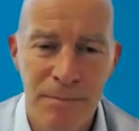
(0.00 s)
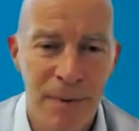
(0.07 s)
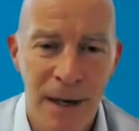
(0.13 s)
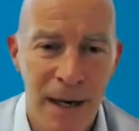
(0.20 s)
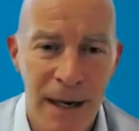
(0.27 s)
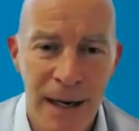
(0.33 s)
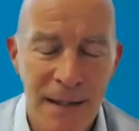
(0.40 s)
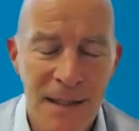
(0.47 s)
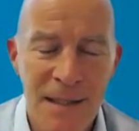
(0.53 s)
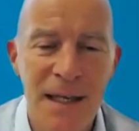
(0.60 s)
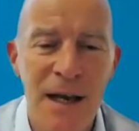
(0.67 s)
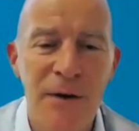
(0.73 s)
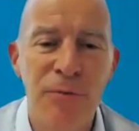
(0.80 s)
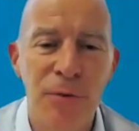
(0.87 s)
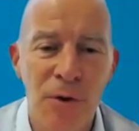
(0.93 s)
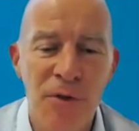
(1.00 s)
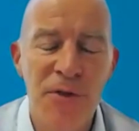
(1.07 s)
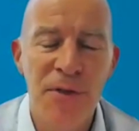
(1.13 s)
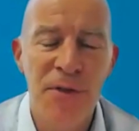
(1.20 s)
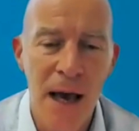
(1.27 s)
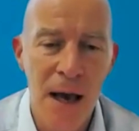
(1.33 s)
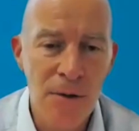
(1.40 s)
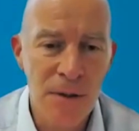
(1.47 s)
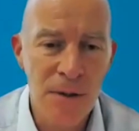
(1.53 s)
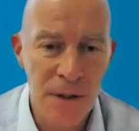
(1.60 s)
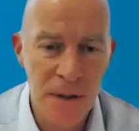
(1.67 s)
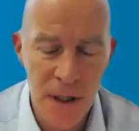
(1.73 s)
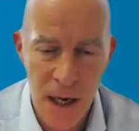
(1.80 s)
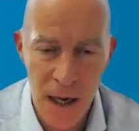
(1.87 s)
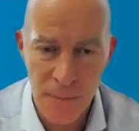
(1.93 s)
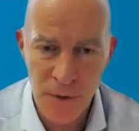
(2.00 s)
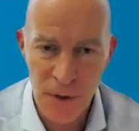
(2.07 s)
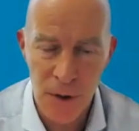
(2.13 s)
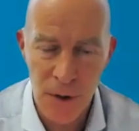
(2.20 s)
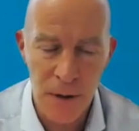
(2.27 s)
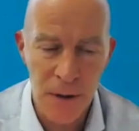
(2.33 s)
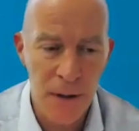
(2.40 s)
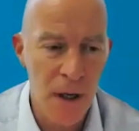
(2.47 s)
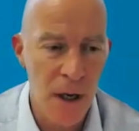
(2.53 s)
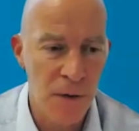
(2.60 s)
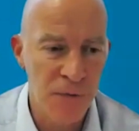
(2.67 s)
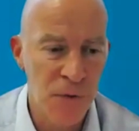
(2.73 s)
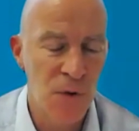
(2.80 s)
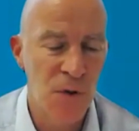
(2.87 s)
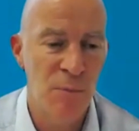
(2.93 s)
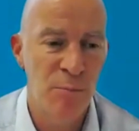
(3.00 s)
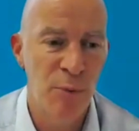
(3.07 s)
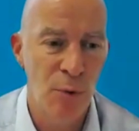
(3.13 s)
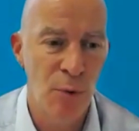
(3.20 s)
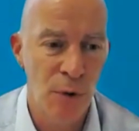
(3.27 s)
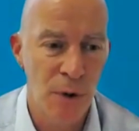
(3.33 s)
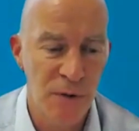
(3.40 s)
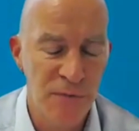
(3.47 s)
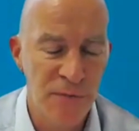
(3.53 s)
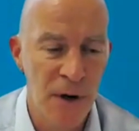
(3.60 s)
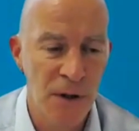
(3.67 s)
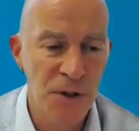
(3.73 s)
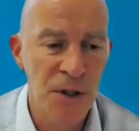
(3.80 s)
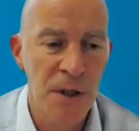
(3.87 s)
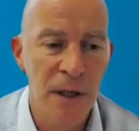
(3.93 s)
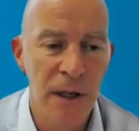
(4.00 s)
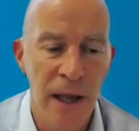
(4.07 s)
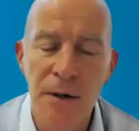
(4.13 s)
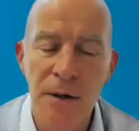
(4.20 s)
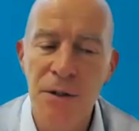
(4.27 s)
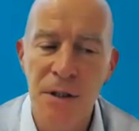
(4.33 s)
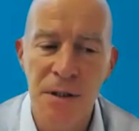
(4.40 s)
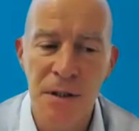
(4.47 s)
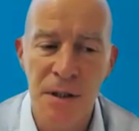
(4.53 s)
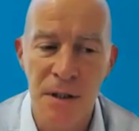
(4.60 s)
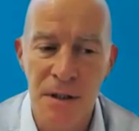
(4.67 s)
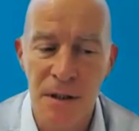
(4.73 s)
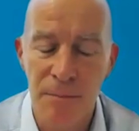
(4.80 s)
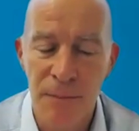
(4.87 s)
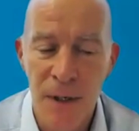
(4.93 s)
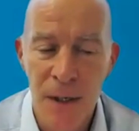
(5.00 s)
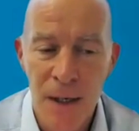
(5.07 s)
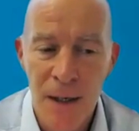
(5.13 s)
by several thousand times not enough to support a functioning energy system.